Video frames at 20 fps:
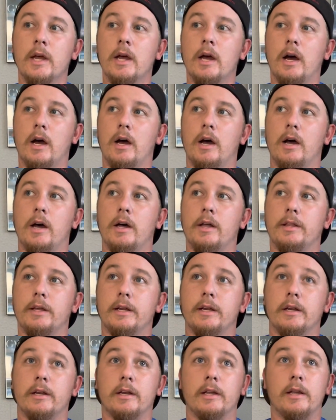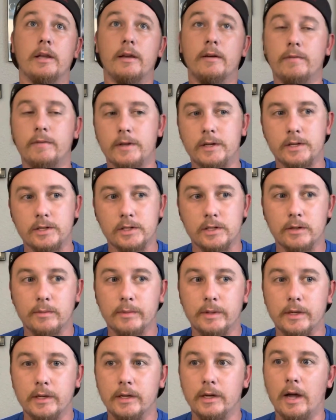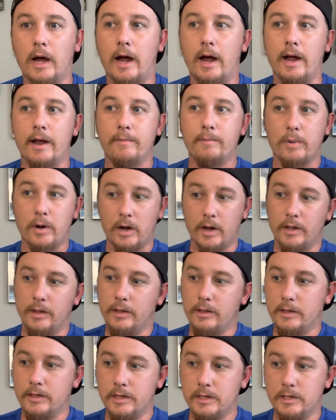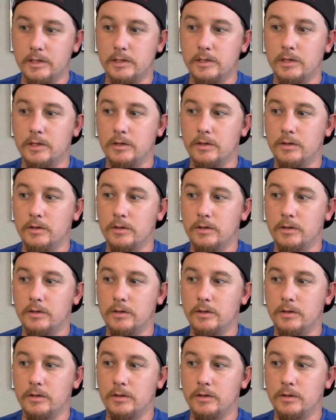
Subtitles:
They didn't give these to me. I bought these